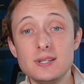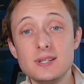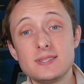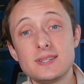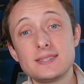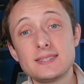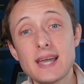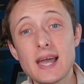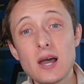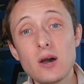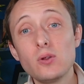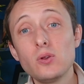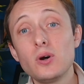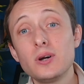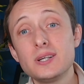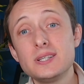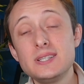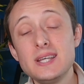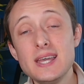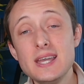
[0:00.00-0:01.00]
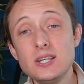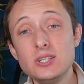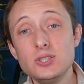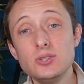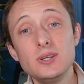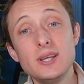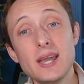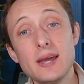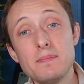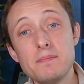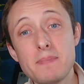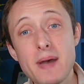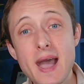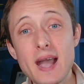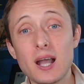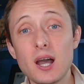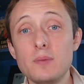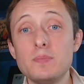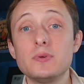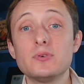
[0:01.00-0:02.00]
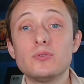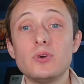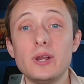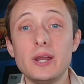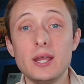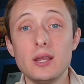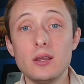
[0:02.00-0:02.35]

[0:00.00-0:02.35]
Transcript: That's how long it takes you to get back up and running.